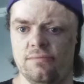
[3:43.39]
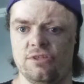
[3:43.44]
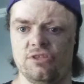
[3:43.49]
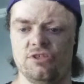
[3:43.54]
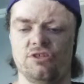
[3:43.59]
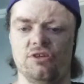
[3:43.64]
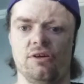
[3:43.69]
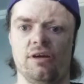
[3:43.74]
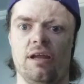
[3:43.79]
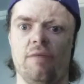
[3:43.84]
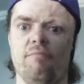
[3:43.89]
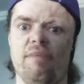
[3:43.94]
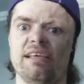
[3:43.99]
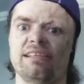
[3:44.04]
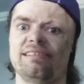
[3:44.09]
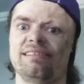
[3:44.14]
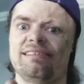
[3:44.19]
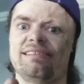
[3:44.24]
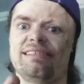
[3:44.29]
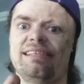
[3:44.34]
Sure, it
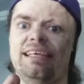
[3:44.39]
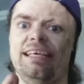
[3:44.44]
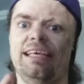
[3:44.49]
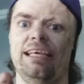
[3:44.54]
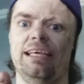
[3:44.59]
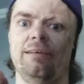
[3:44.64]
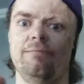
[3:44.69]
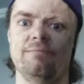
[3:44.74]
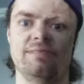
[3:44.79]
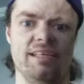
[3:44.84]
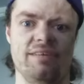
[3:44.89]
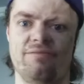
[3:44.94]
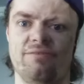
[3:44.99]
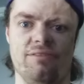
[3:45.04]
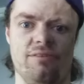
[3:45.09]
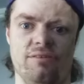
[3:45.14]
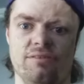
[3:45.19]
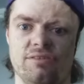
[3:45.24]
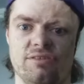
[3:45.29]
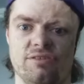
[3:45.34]
may seem
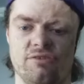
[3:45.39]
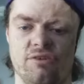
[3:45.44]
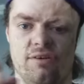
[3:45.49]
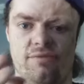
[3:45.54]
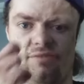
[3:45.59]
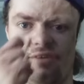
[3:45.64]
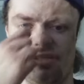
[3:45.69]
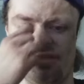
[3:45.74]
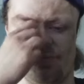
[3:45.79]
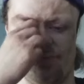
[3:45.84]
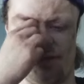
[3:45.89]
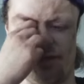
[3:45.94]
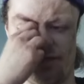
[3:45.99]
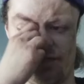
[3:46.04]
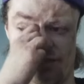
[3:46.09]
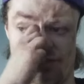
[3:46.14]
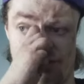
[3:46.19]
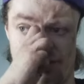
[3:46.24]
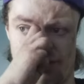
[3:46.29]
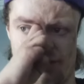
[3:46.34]
different on the surface
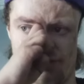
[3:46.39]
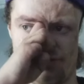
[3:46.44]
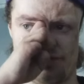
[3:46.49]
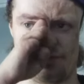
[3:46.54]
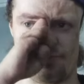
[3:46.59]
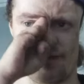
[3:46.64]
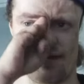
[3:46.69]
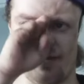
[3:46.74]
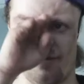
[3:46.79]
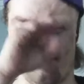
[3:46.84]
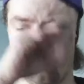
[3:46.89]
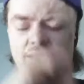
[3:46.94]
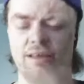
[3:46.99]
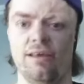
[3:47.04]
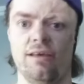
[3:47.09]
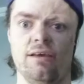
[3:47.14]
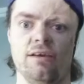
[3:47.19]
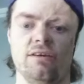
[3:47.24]
because, you know, it's about